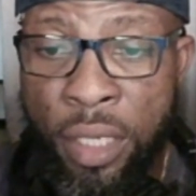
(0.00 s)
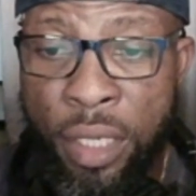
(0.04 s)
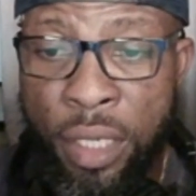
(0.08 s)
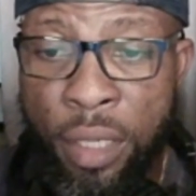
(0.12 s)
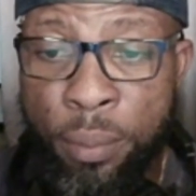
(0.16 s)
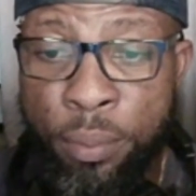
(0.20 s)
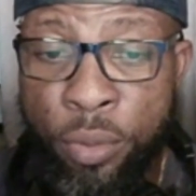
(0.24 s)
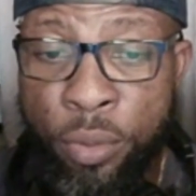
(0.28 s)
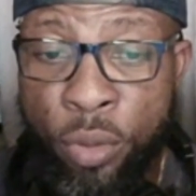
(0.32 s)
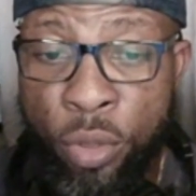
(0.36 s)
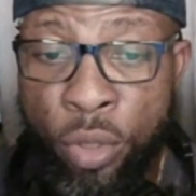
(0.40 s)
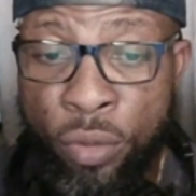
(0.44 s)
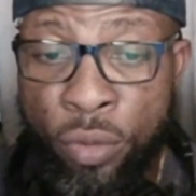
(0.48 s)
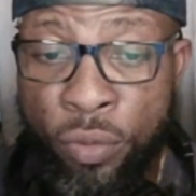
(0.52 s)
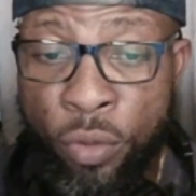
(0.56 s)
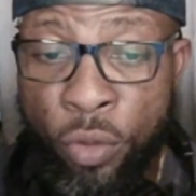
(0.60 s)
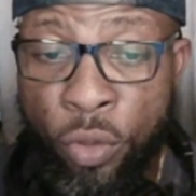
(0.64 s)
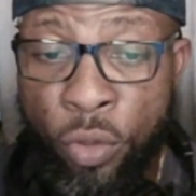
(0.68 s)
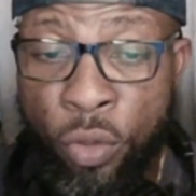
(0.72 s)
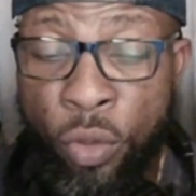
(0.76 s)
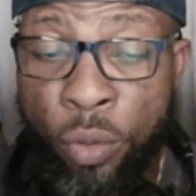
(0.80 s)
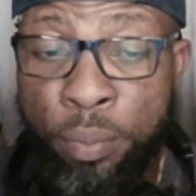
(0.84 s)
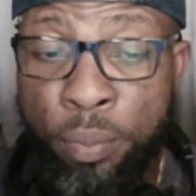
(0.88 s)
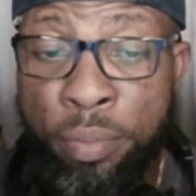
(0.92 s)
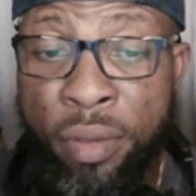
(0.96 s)
a
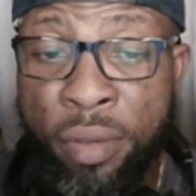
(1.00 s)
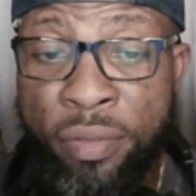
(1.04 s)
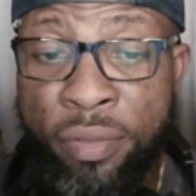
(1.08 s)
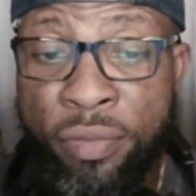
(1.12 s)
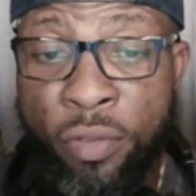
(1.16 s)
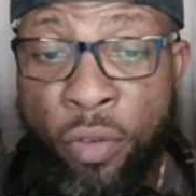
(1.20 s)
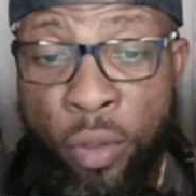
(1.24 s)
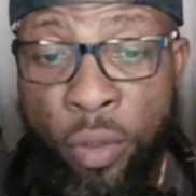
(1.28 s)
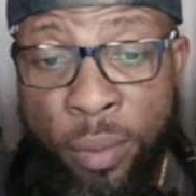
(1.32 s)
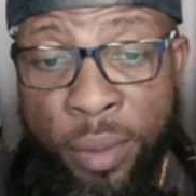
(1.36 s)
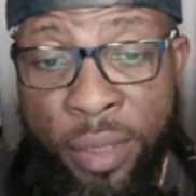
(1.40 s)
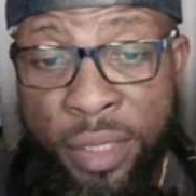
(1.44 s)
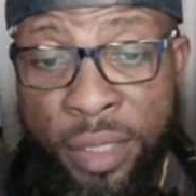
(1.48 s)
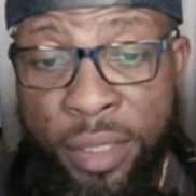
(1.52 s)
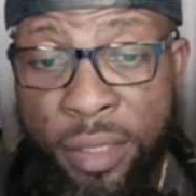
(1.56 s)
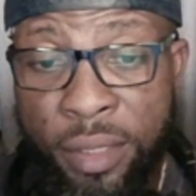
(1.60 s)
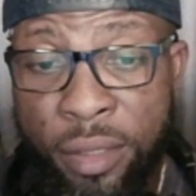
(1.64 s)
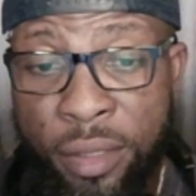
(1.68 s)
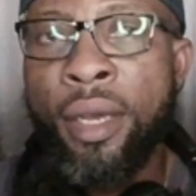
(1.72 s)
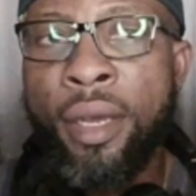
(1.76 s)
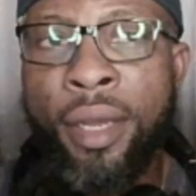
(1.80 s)
beautiful performance.